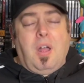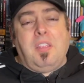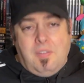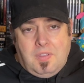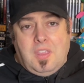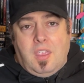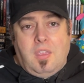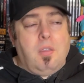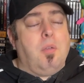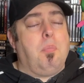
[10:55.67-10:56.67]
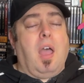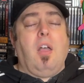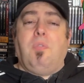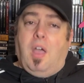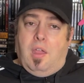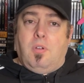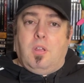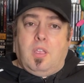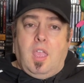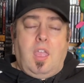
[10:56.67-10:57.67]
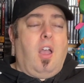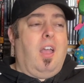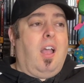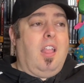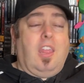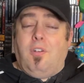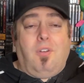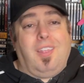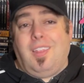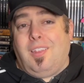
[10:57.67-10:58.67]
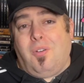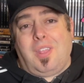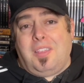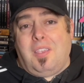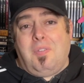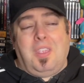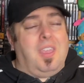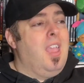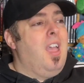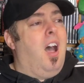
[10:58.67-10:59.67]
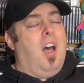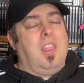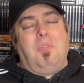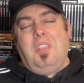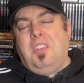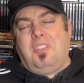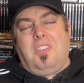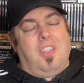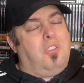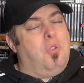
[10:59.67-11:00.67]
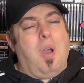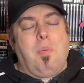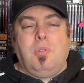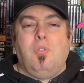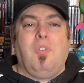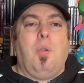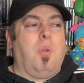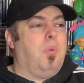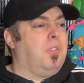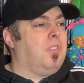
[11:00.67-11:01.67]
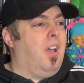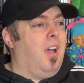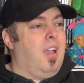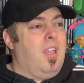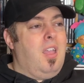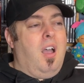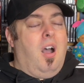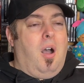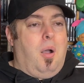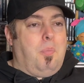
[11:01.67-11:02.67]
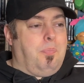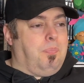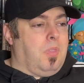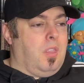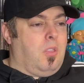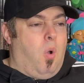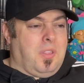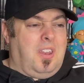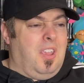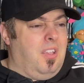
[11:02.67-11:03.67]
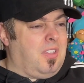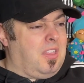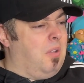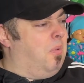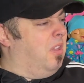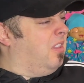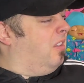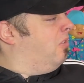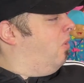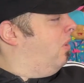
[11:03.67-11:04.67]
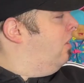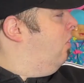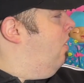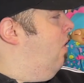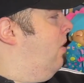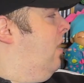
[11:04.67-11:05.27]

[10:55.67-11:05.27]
on DVD by Elvira. Okay, and they're and they're only on DVD. Uh, they released uh, two on Blu-ray. was uh um Haunted Hills, I think it was. I think it's called, is it called Haunted